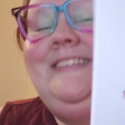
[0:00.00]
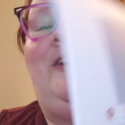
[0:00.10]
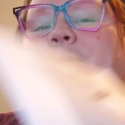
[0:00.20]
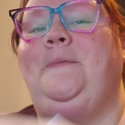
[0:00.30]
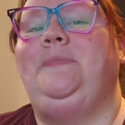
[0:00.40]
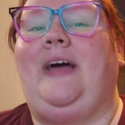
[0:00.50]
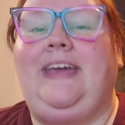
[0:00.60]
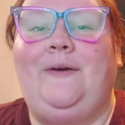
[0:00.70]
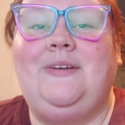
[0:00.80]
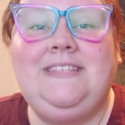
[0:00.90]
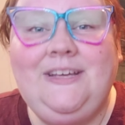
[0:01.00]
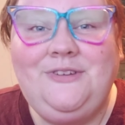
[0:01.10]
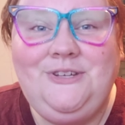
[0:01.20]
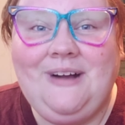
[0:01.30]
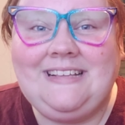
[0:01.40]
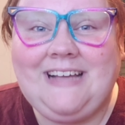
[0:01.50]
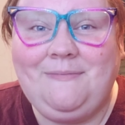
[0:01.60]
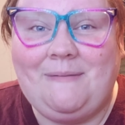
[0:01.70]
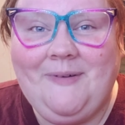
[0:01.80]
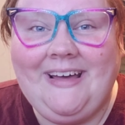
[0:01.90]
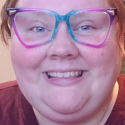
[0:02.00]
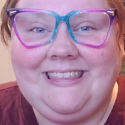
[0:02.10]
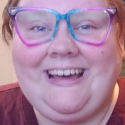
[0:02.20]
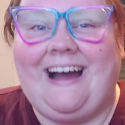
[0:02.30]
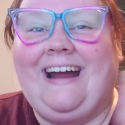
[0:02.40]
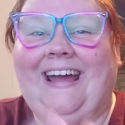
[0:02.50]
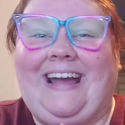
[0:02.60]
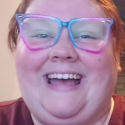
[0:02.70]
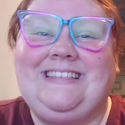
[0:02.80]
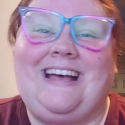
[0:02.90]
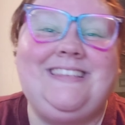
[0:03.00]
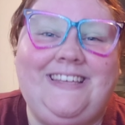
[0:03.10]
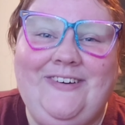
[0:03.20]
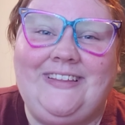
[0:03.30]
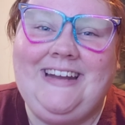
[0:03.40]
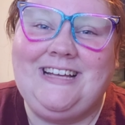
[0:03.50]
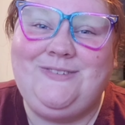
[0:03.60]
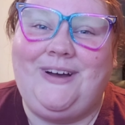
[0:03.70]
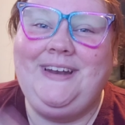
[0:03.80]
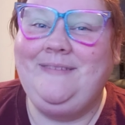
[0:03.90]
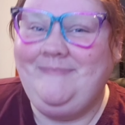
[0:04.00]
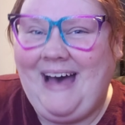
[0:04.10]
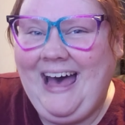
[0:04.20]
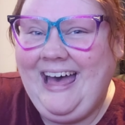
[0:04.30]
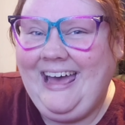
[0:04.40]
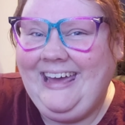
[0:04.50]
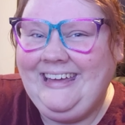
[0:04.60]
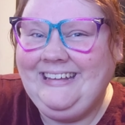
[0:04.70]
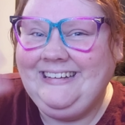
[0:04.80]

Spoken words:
So I can't wait to see what you guys come up with. All right, guys, I'll see you on the next one. Bye.